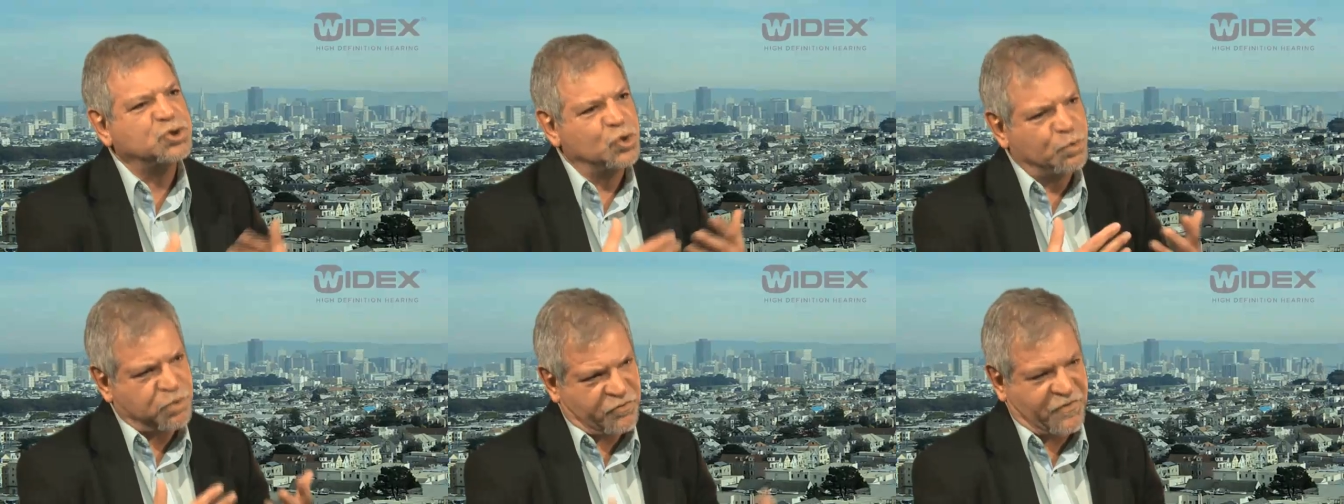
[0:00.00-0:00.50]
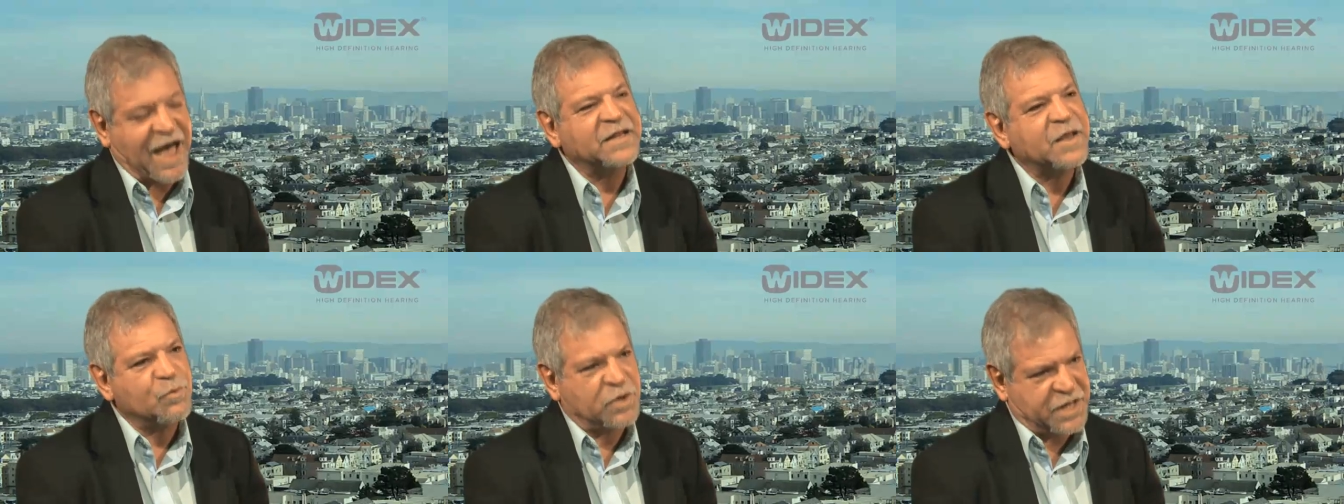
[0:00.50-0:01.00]
to
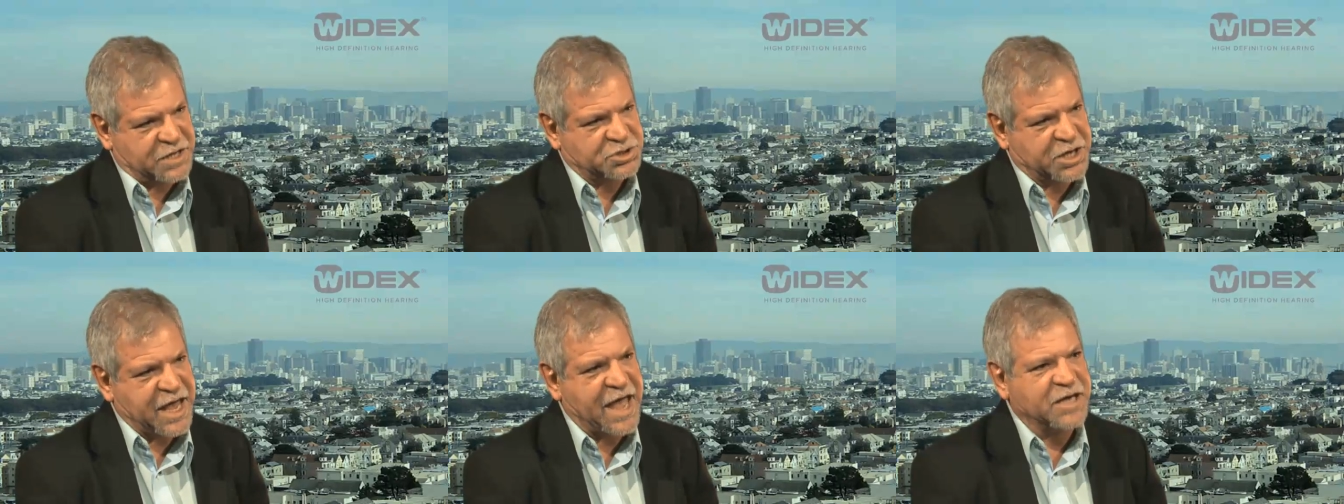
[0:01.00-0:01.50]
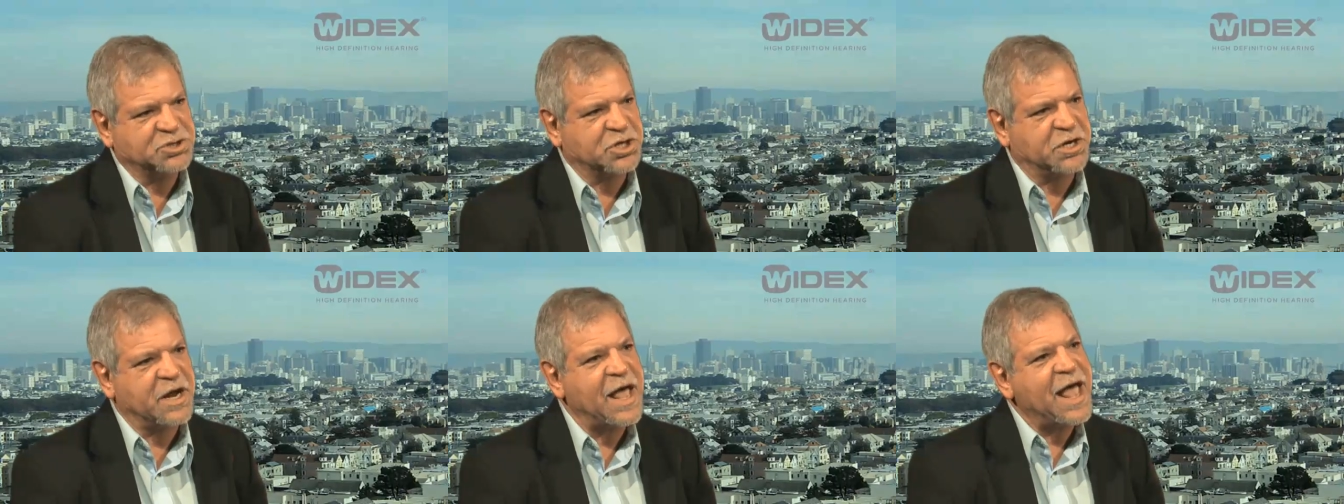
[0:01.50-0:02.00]
provide them with
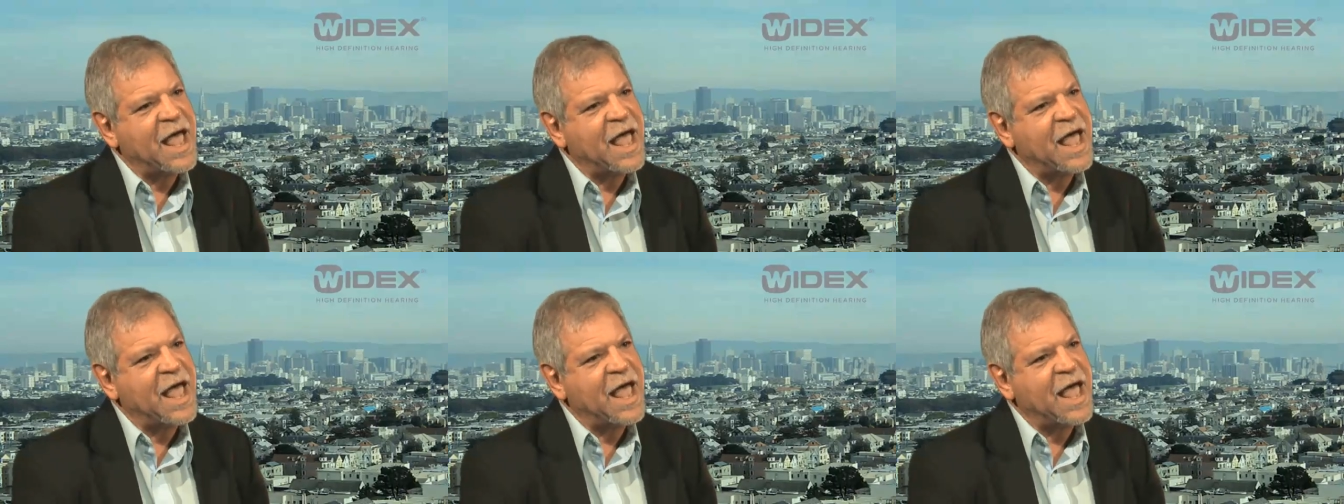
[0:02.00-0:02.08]
education